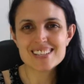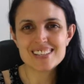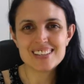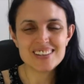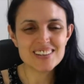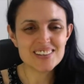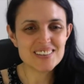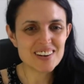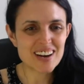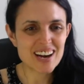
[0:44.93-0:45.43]

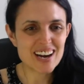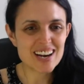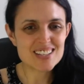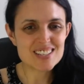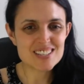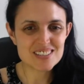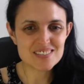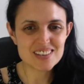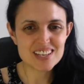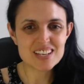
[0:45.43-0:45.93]
You are
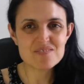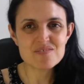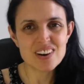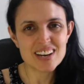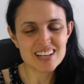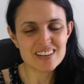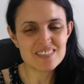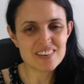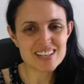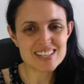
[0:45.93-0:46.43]
doing
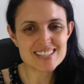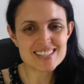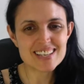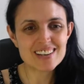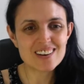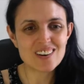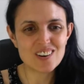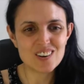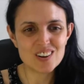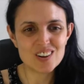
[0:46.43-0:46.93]

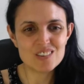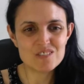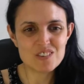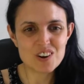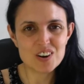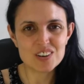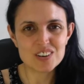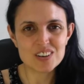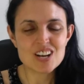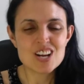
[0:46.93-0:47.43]
manifesting all
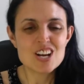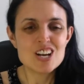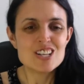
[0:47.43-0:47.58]
wrong.